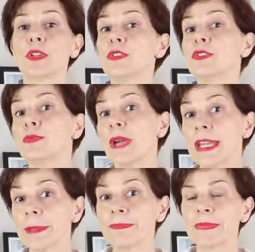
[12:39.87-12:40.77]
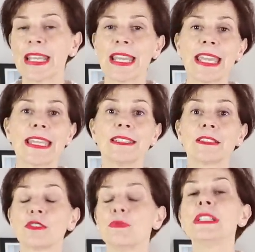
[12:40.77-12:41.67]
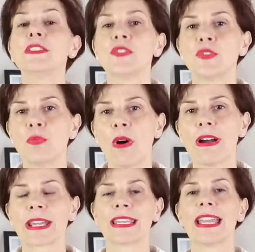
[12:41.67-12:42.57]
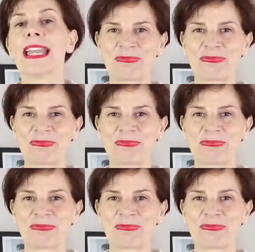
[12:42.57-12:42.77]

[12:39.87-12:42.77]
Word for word: uh, you wear and the reasons why.